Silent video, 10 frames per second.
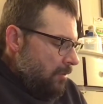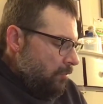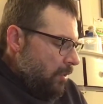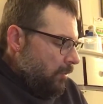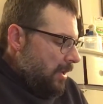
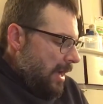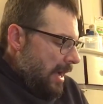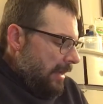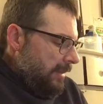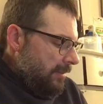wrote
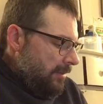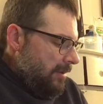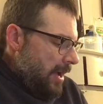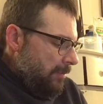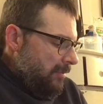God at the
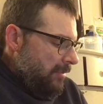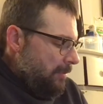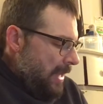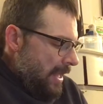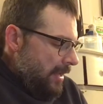top of the
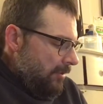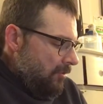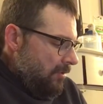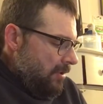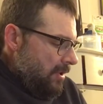
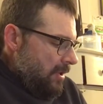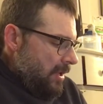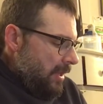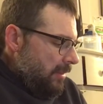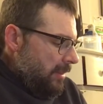page,
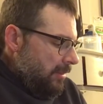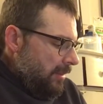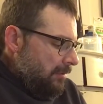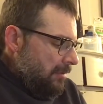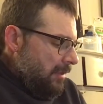and then
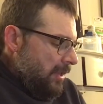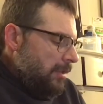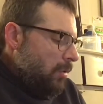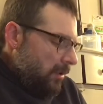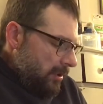listed
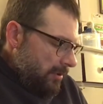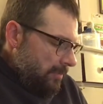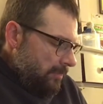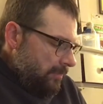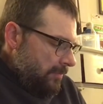in order:
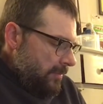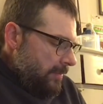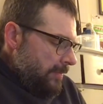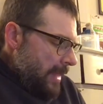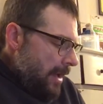
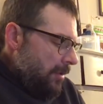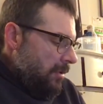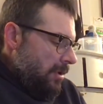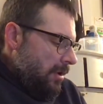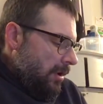
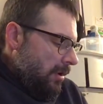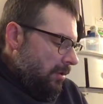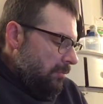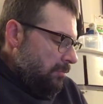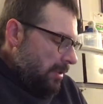alcohol,
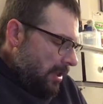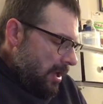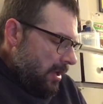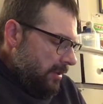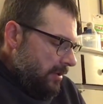
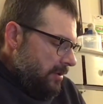blood,